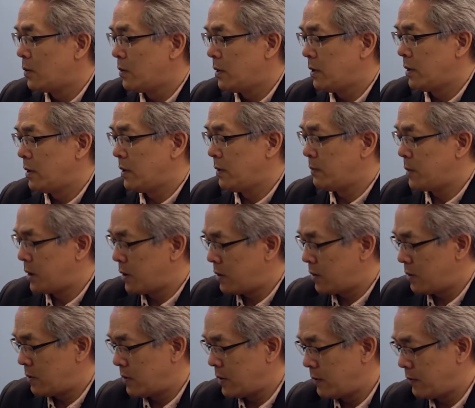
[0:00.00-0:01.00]
if you
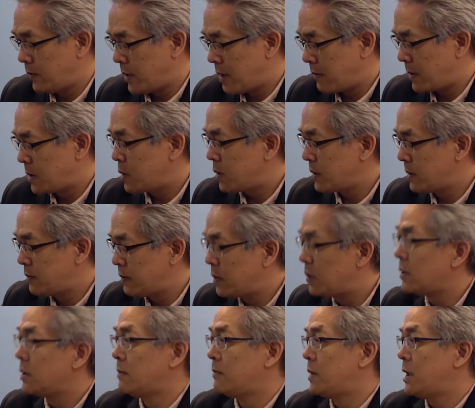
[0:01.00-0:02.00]
go if you have a choice
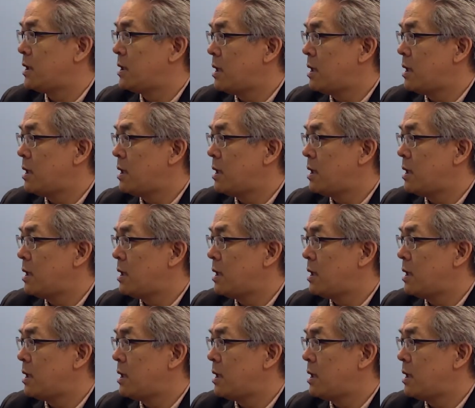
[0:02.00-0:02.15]
between a big